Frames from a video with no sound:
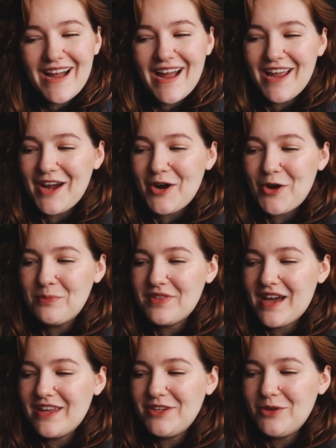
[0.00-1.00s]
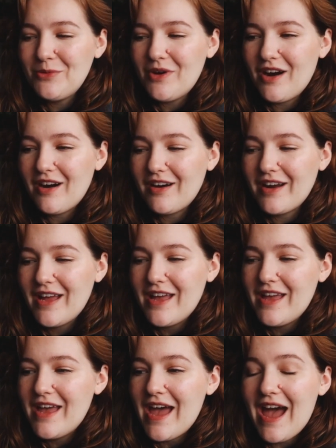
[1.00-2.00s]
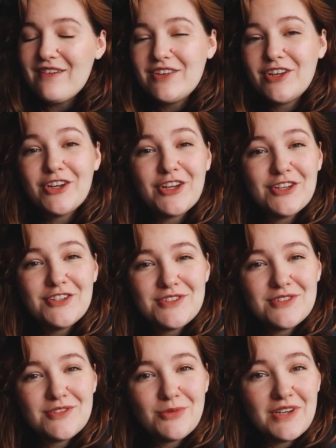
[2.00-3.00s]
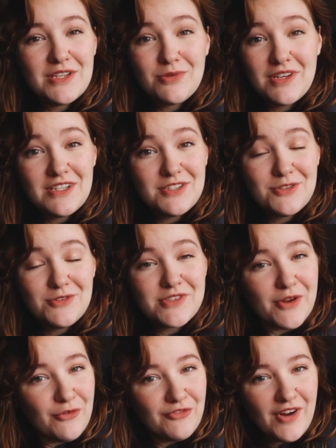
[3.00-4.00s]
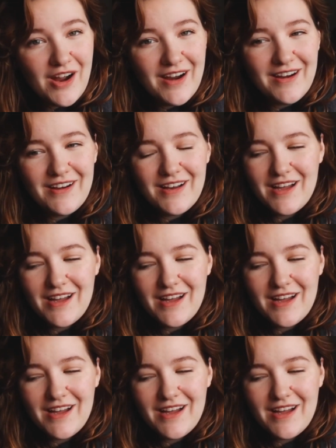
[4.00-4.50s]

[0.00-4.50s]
I hope that you are having a good 2022 so far.